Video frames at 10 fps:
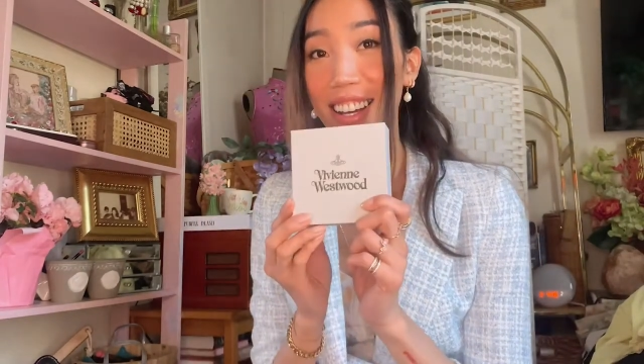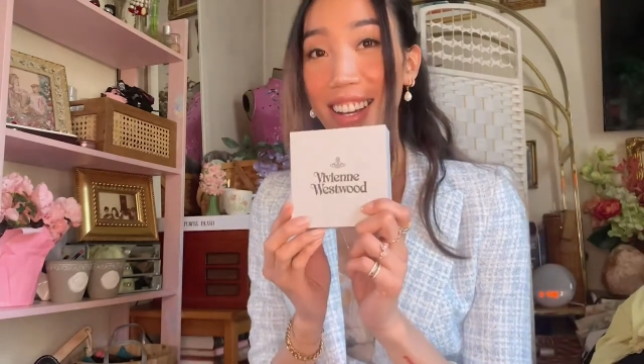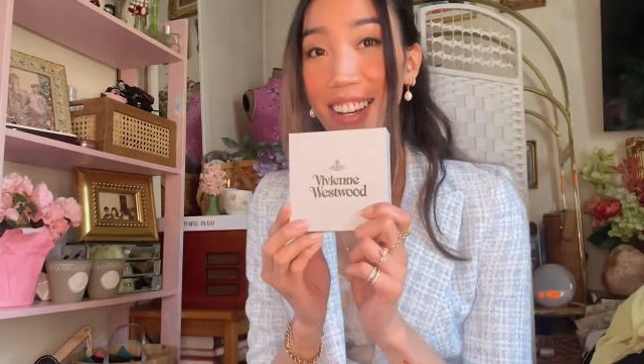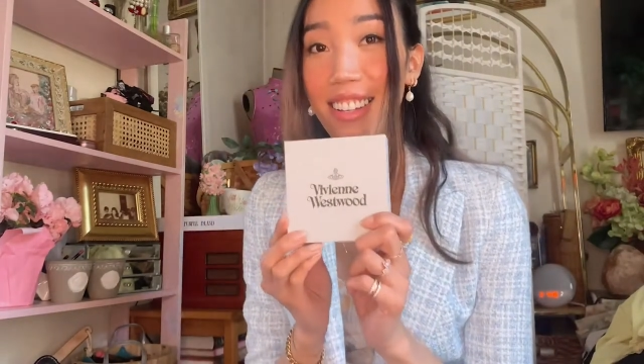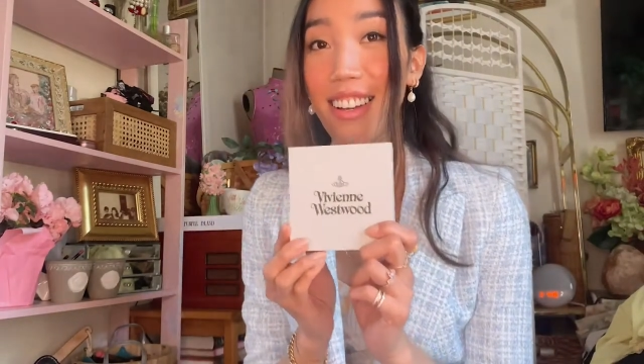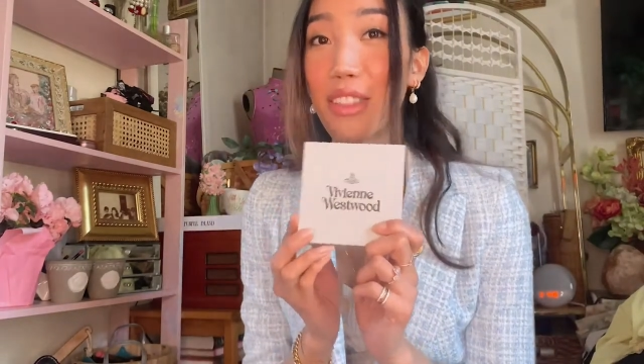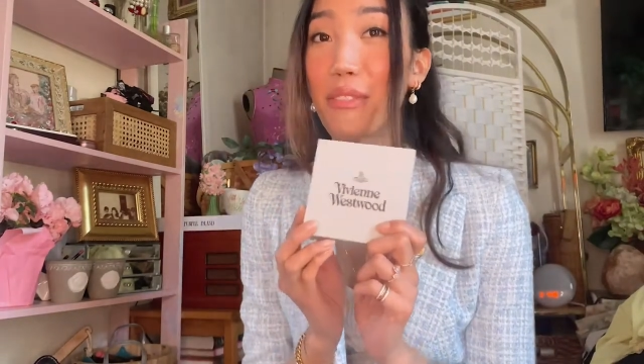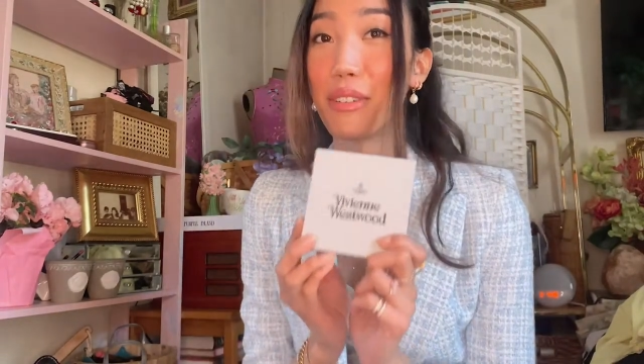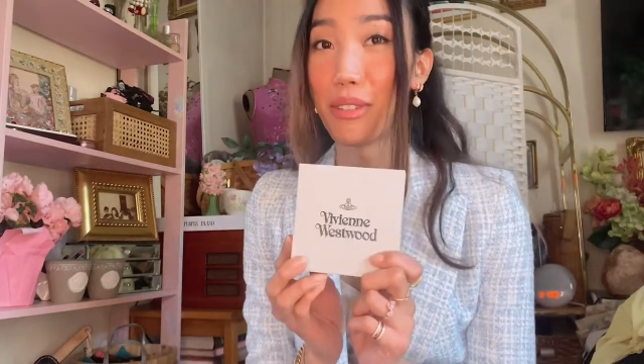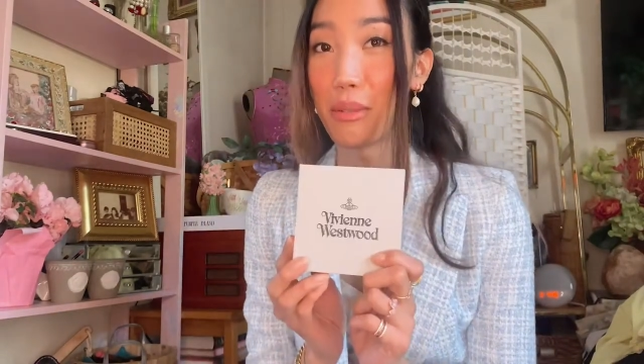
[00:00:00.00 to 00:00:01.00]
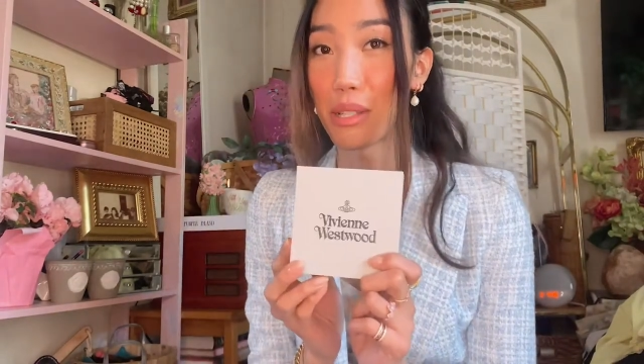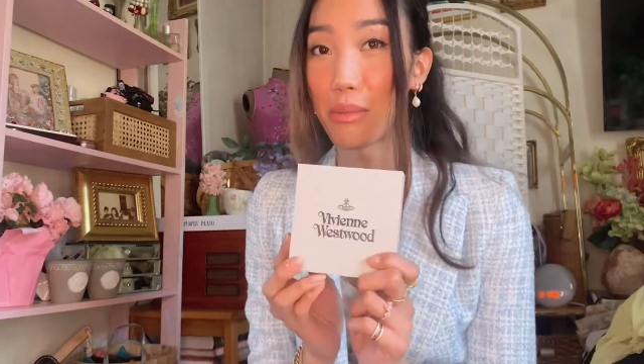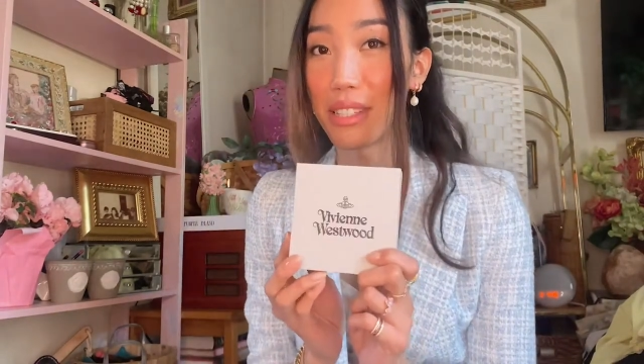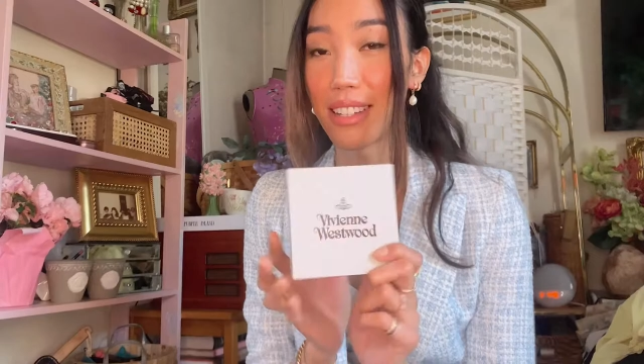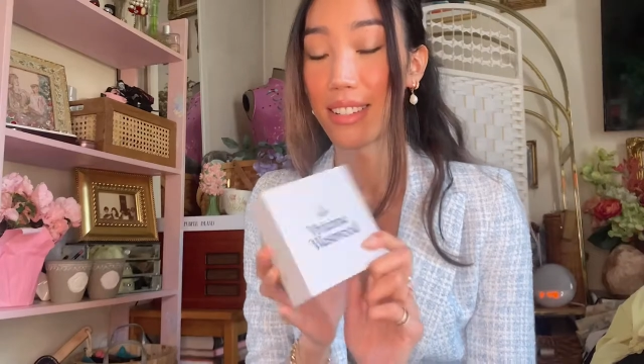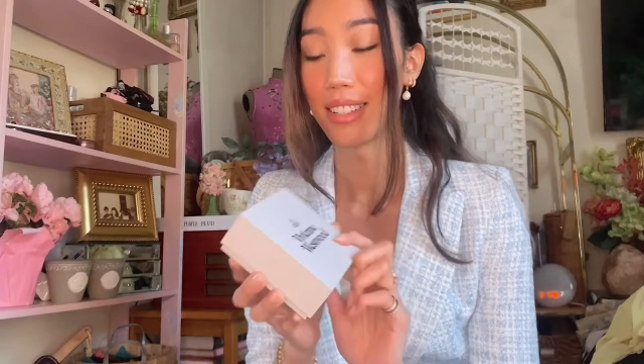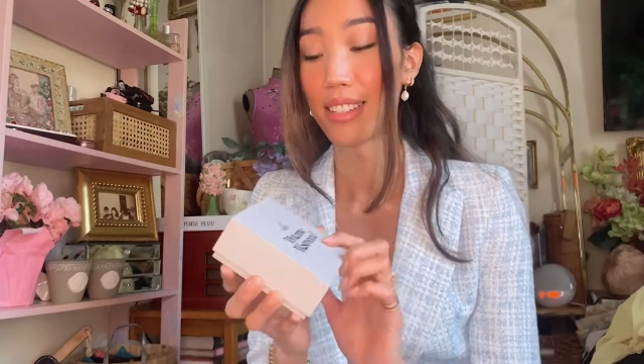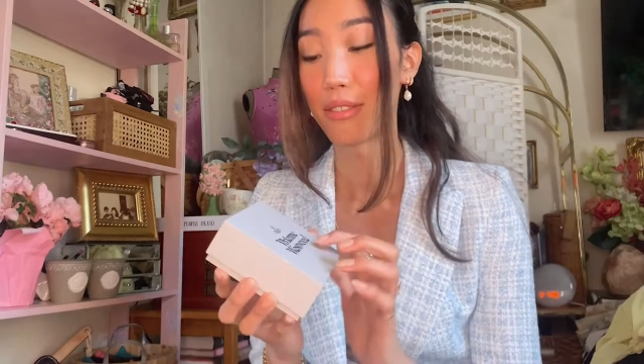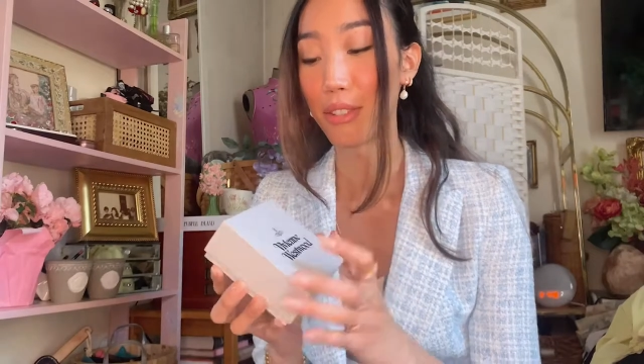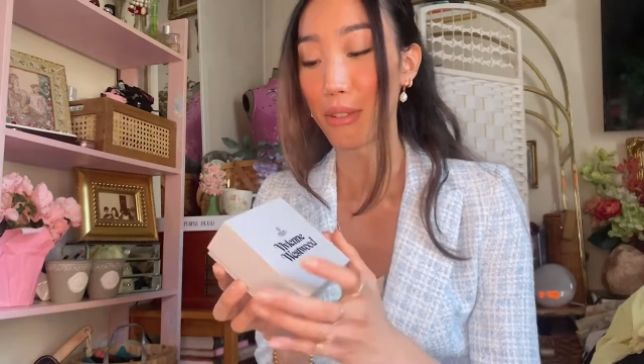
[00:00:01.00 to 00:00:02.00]
I got the Vivienne Westwood necklace,
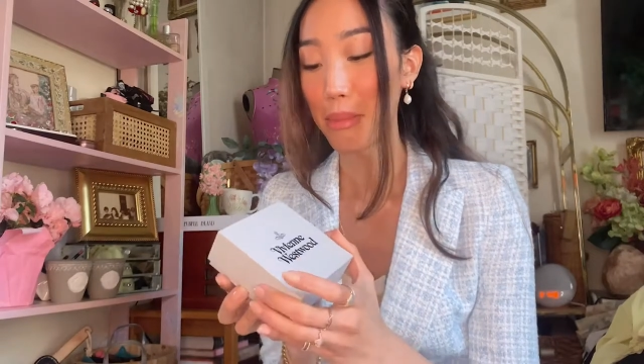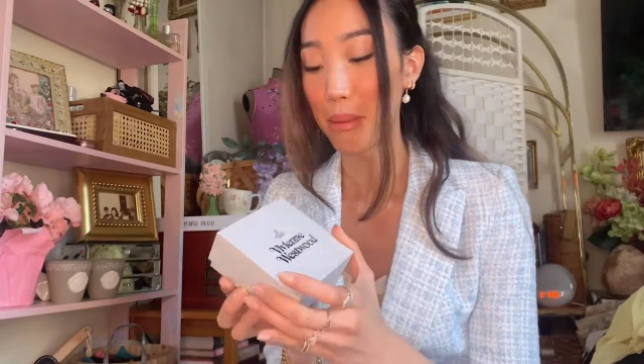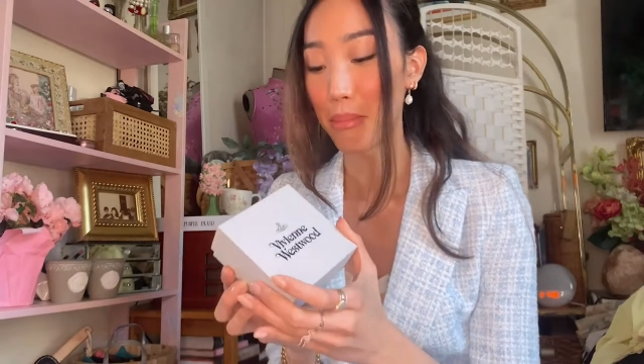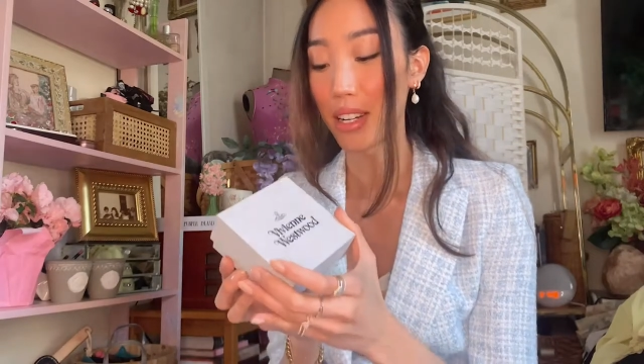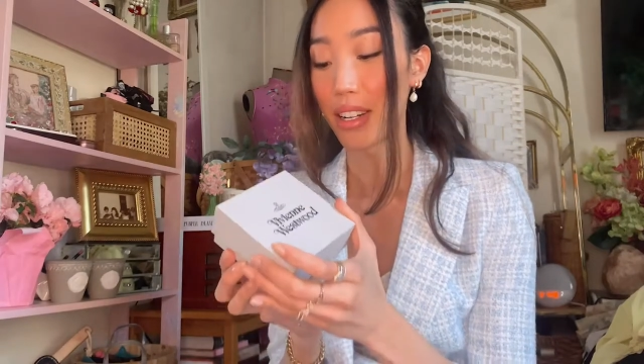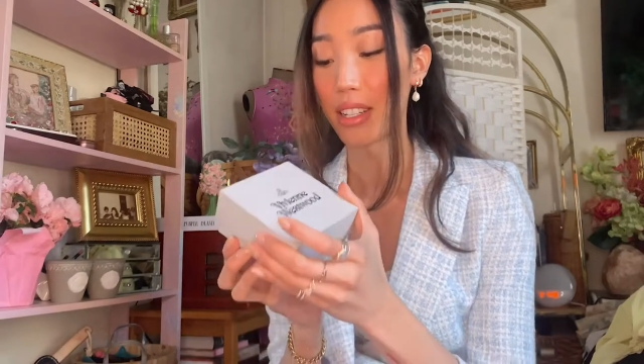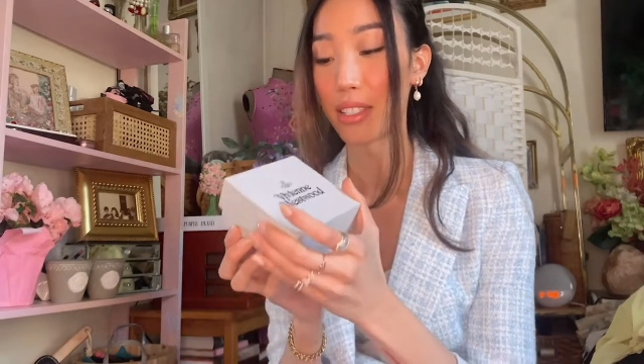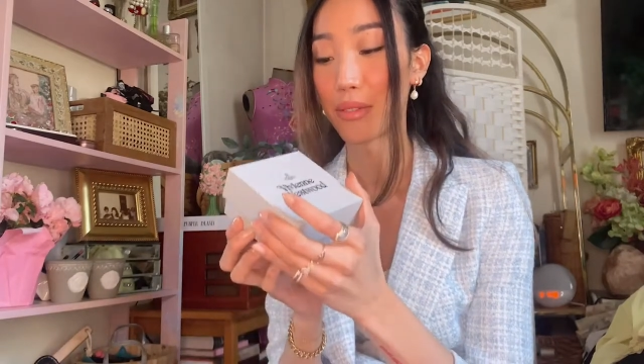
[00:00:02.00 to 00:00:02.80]
if you remember.